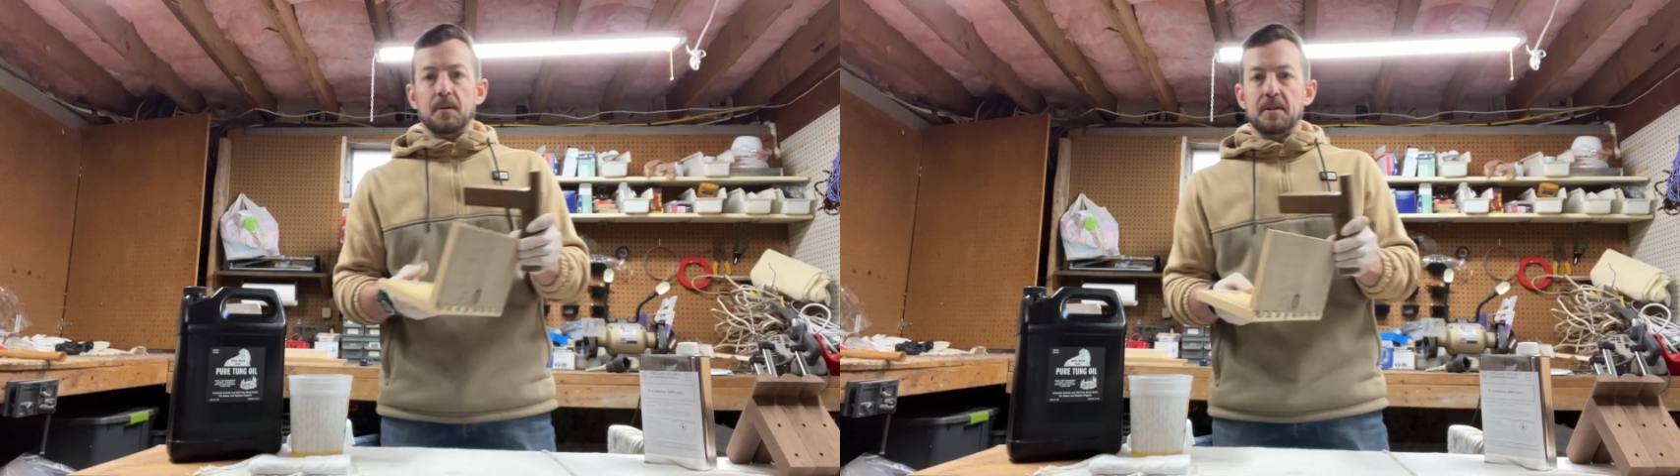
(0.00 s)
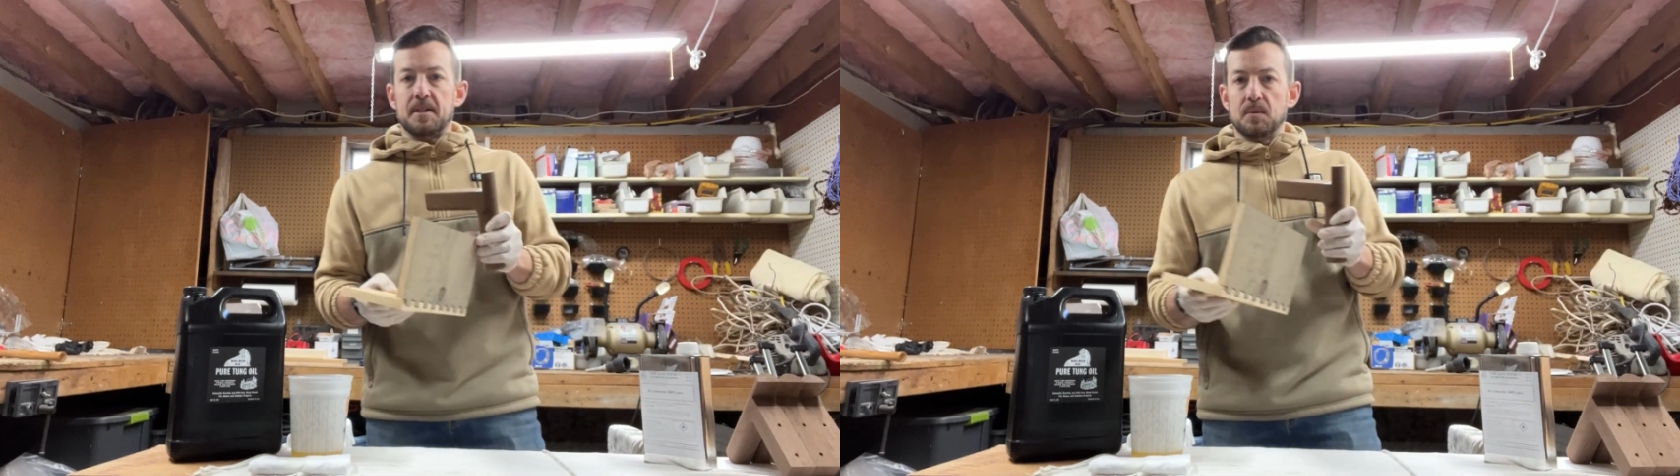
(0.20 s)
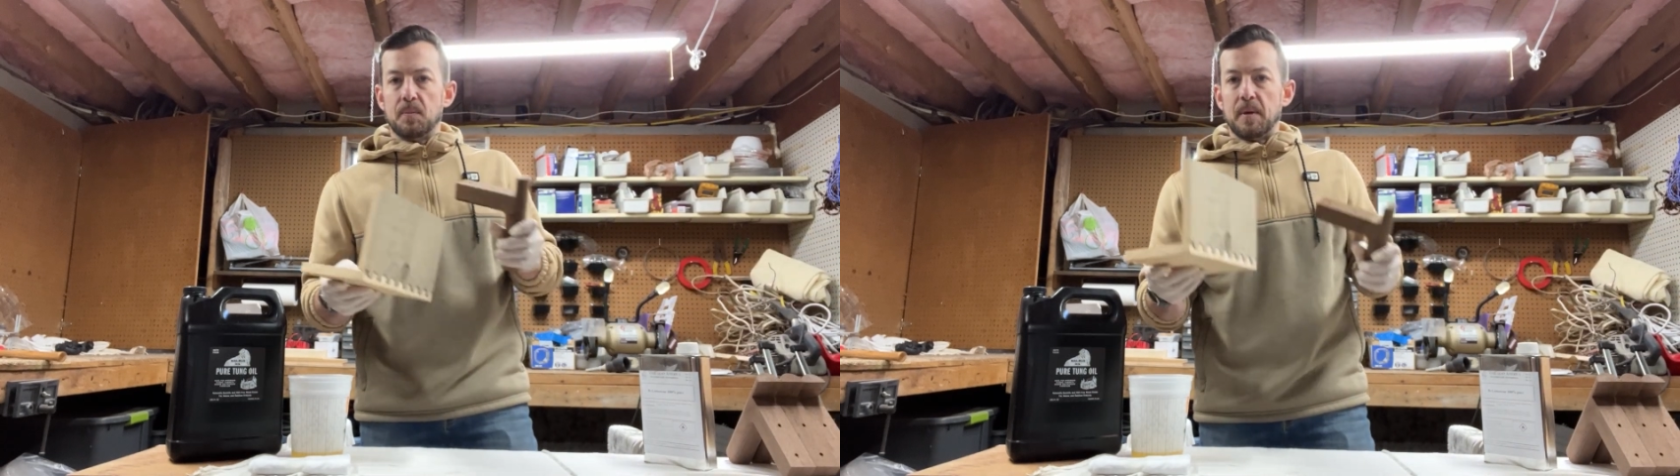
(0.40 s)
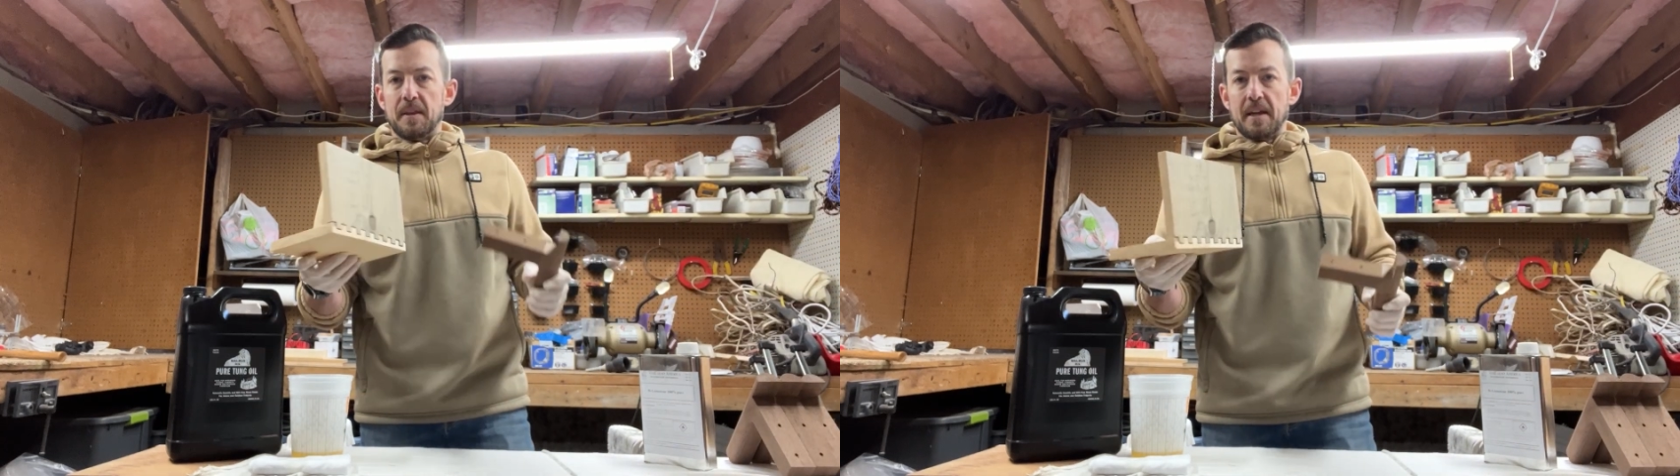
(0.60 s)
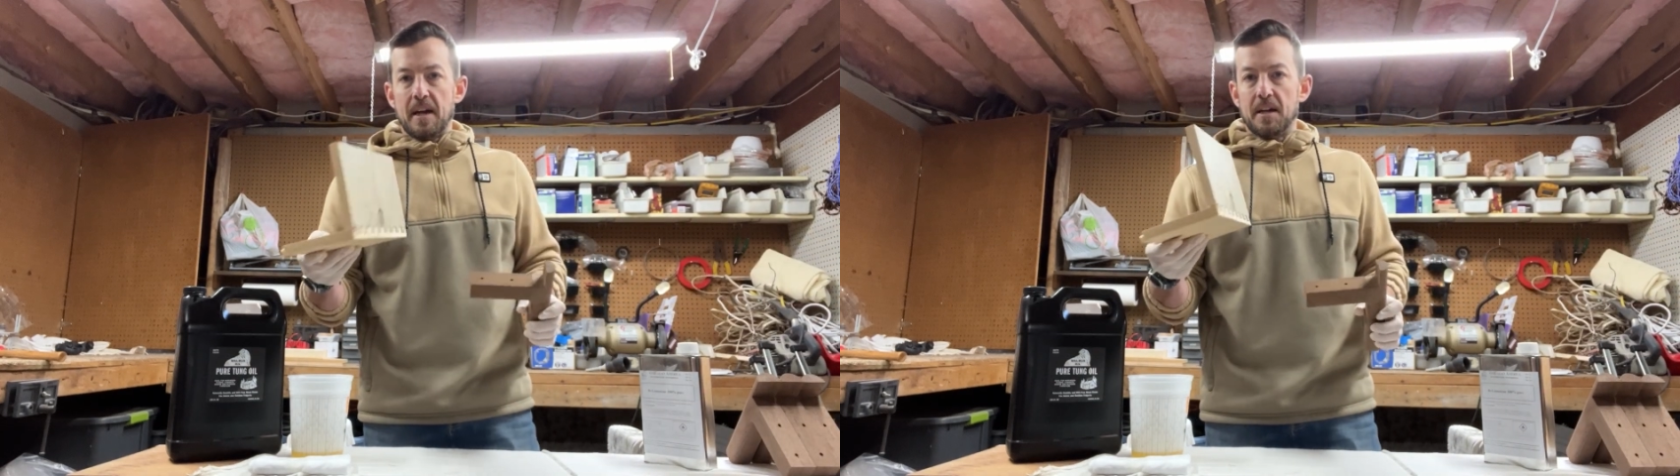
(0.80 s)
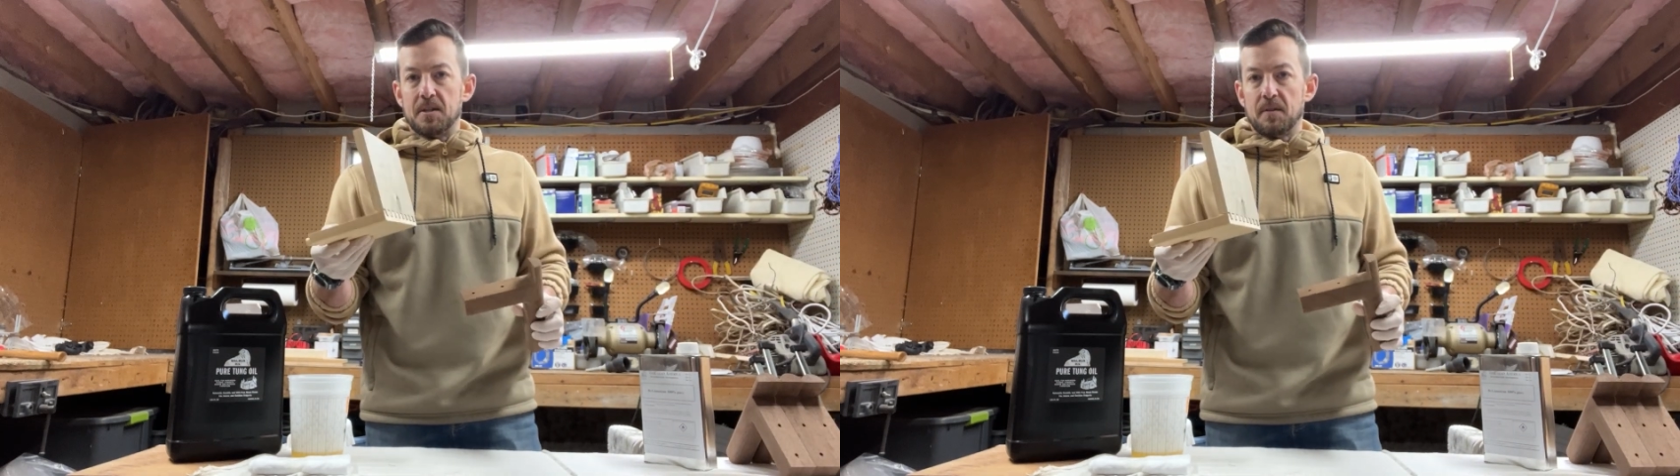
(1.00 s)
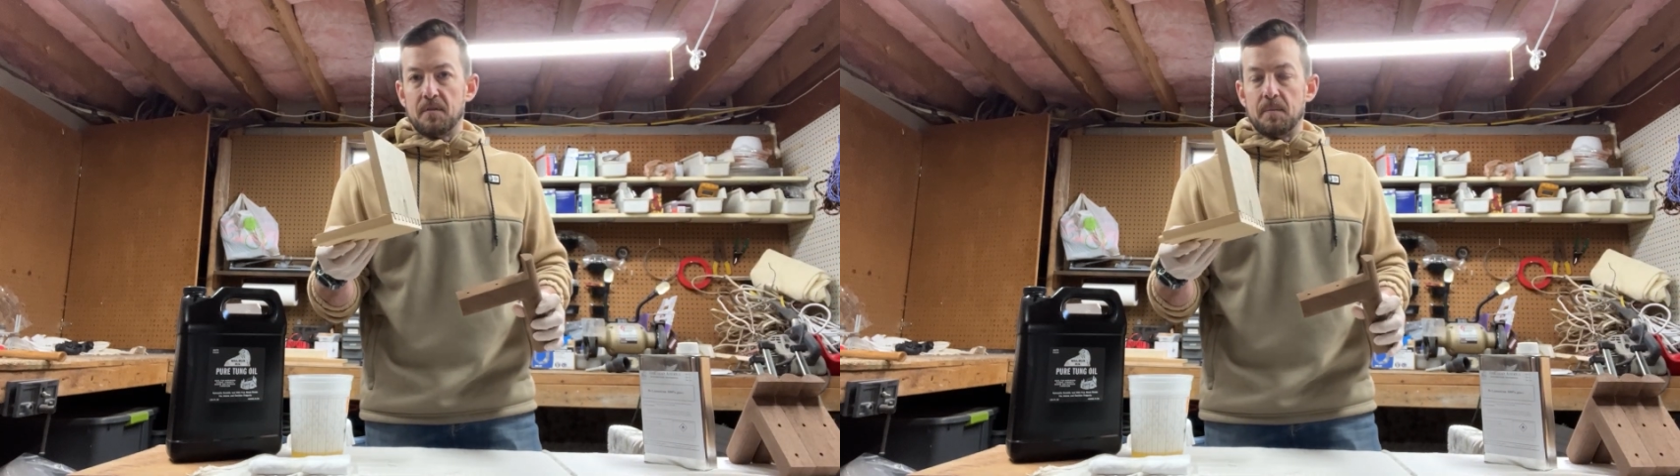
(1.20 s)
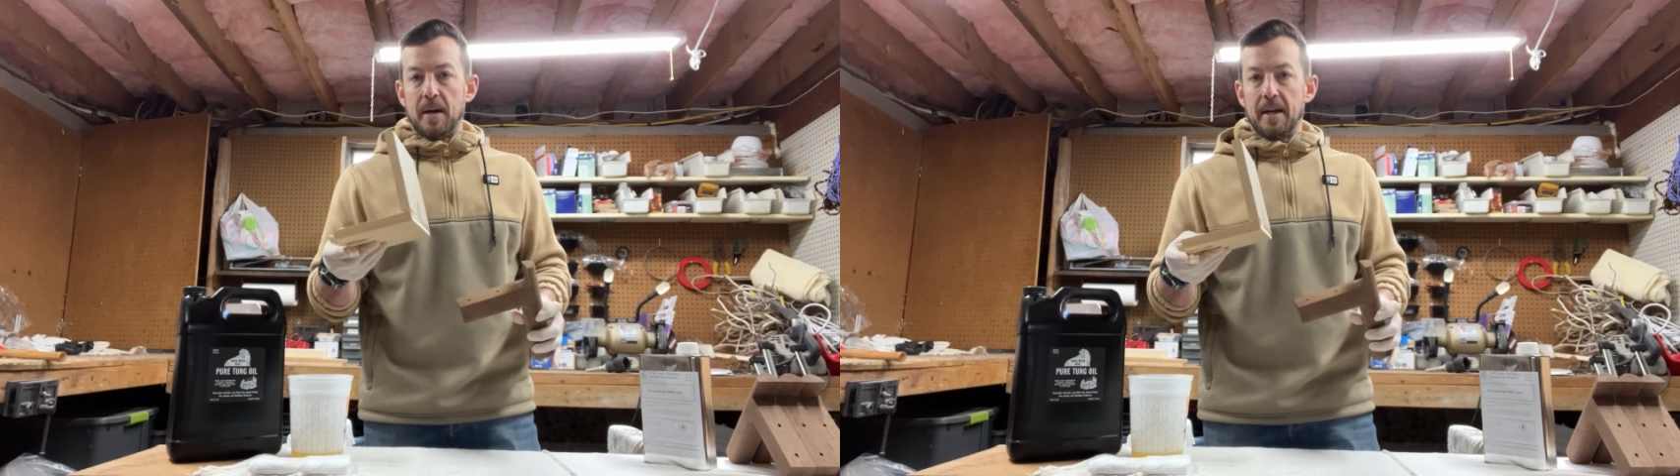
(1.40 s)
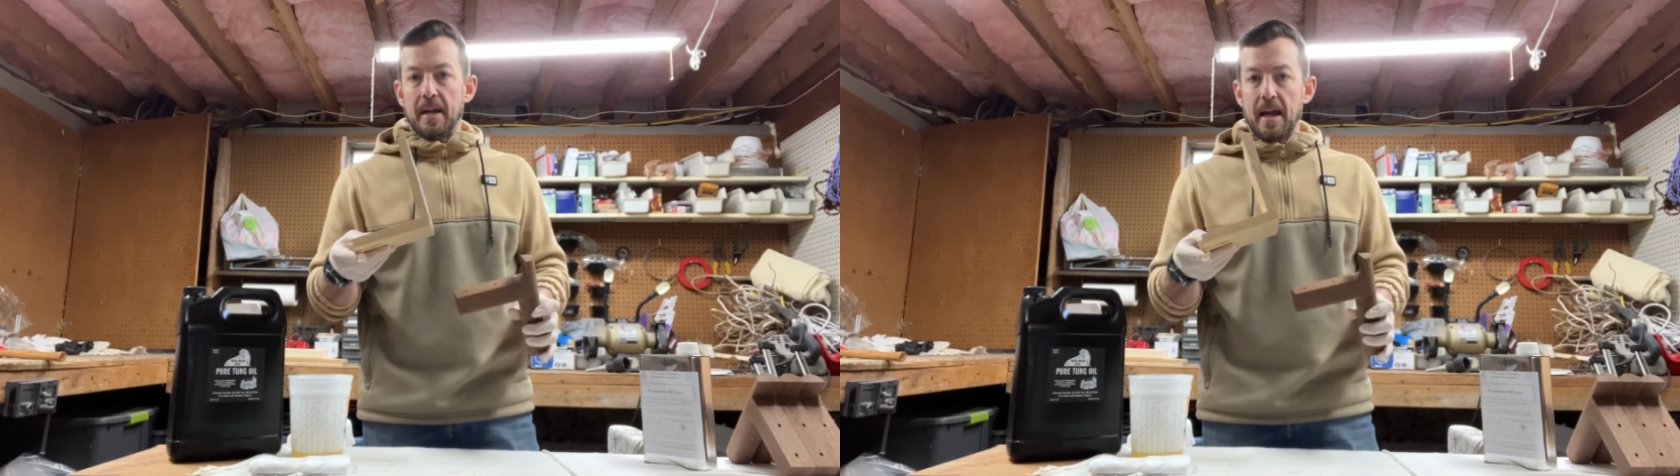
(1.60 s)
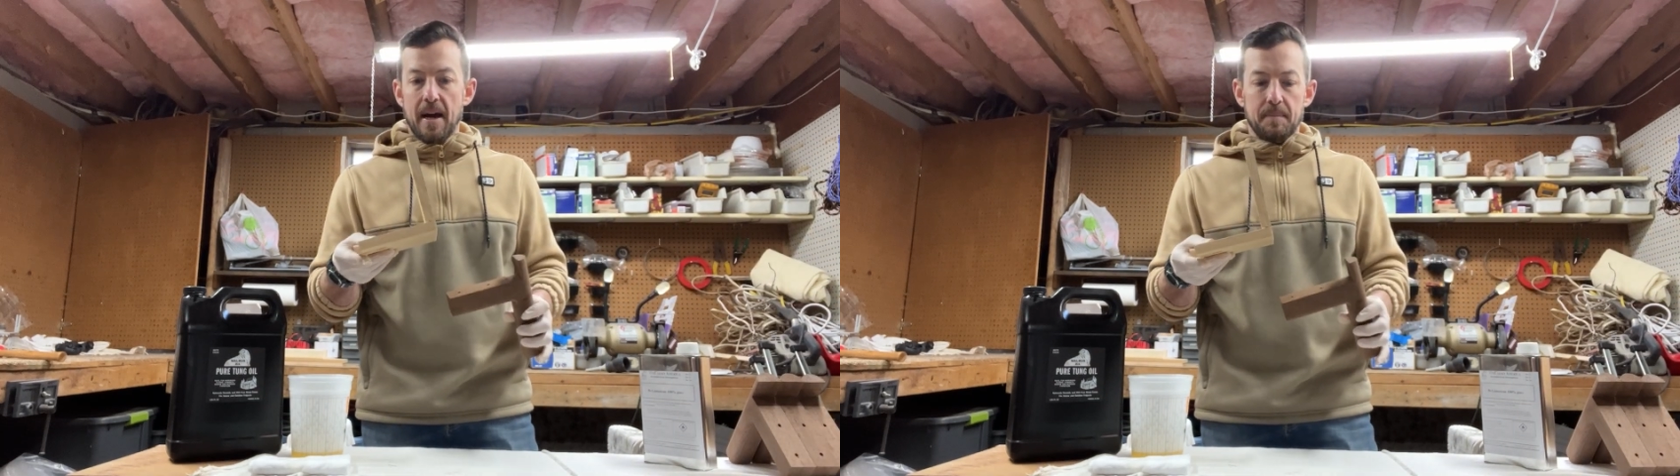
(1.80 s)
this will be the edge of my
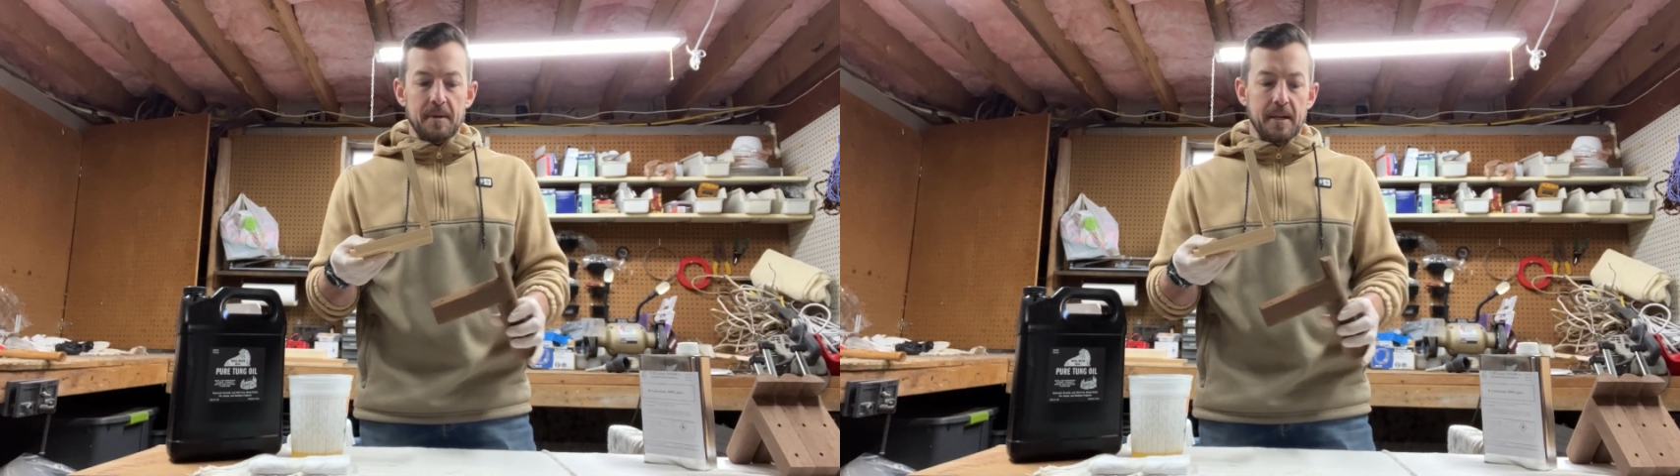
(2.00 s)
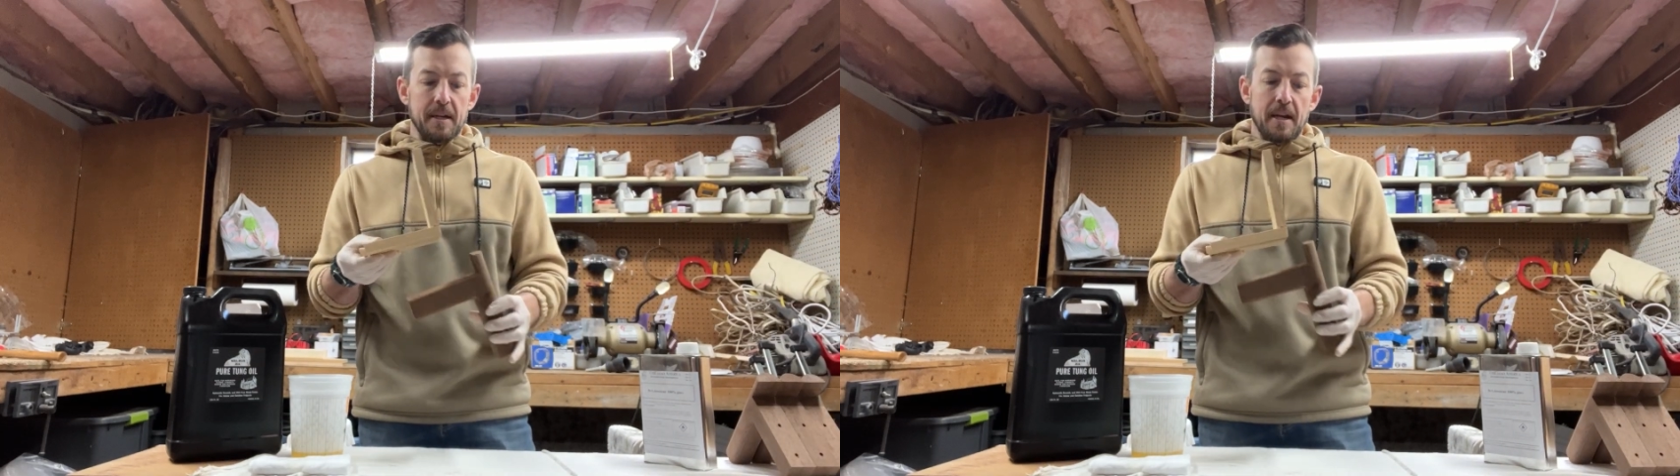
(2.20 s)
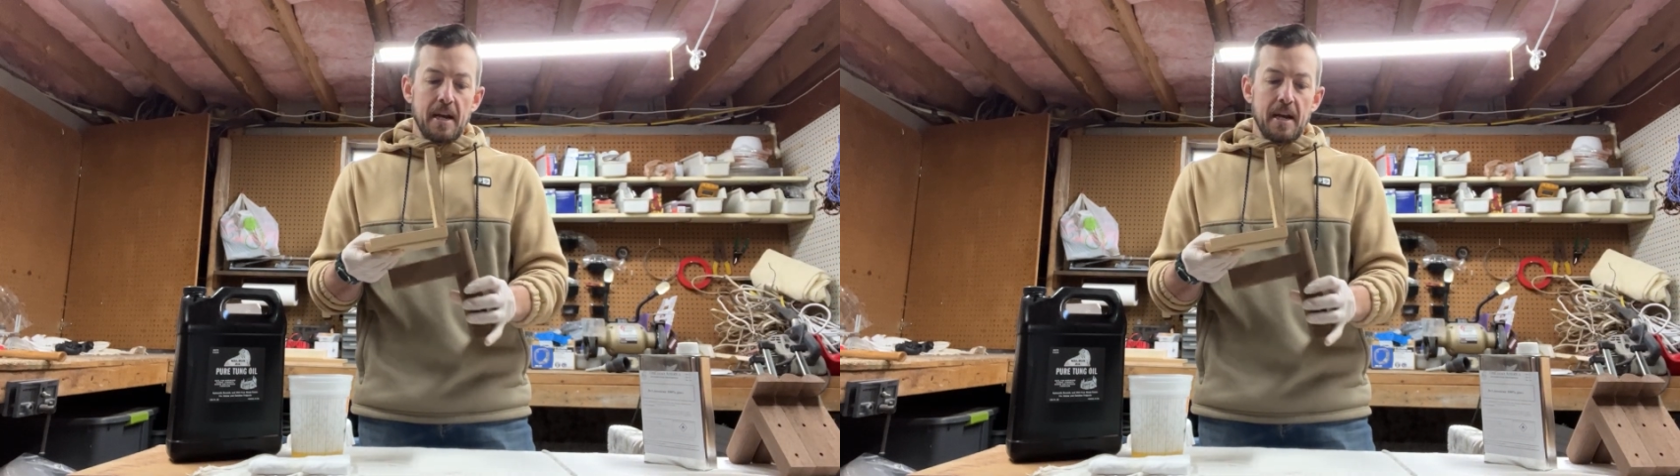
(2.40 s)
cabinet,